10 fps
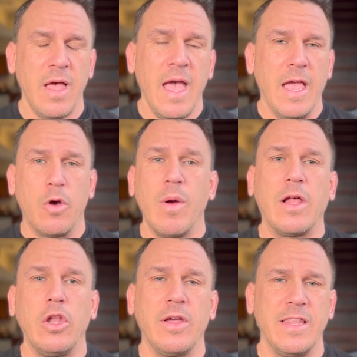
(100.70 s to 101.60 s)
A
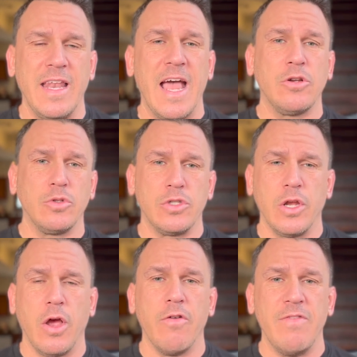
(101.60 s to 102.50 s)
quick look at the Naturals to
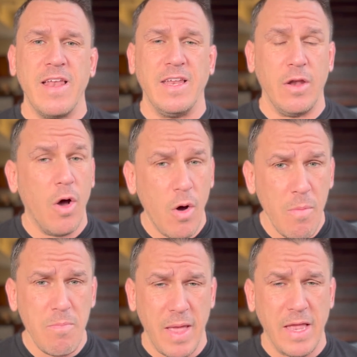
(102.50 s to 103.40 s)
Go Vending
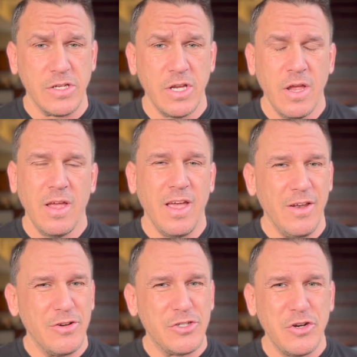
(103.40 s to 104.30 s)
homepage,
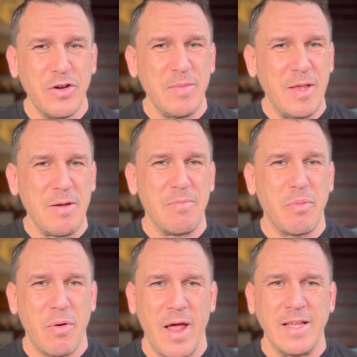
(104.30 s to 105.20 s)
and you're sure to be
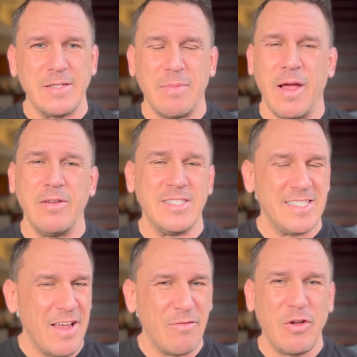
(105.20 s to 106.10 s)
impressed by
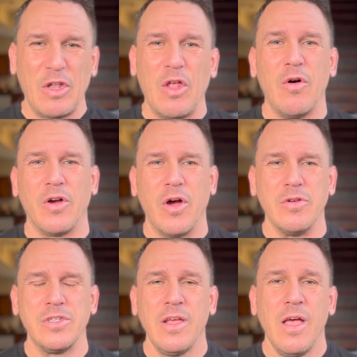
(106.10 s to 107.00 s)
several
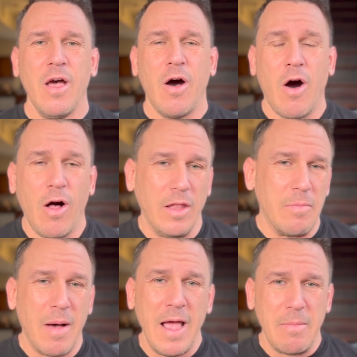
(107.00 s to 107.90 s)
logos all in
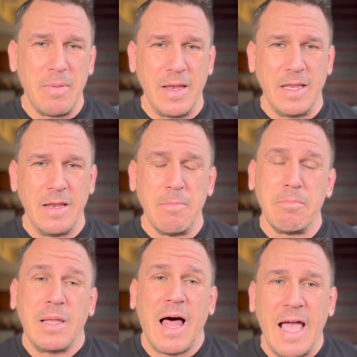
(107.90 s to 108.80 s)
my opinion,
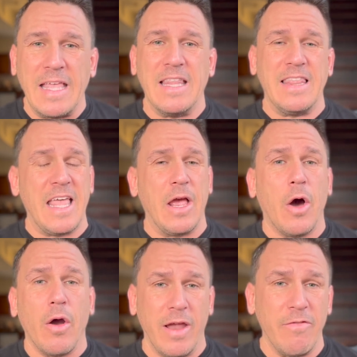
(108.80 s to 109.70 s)
implying that they
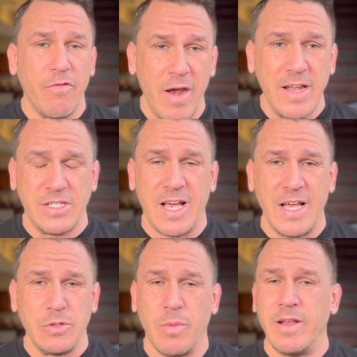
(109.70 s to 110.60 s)
are a
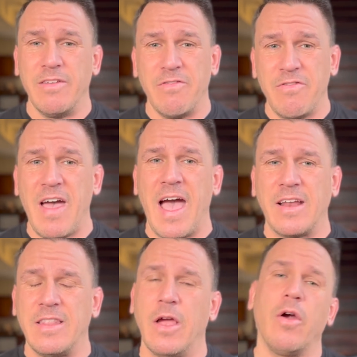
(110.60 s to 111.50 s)
franchise when in
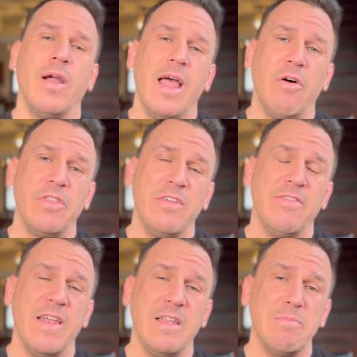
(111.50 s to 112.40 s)
fact they are a healthy
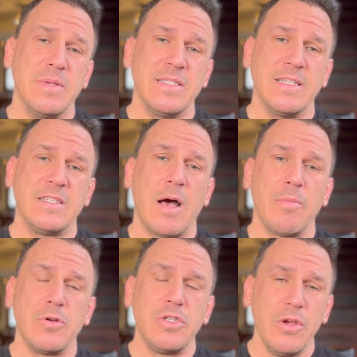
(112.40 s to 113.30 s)
vending business
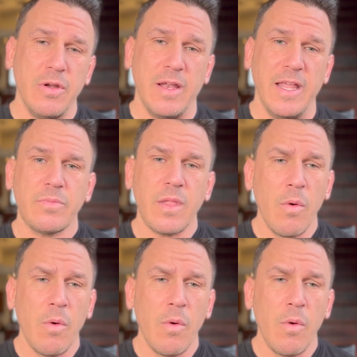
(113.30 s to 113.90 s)
opportunity.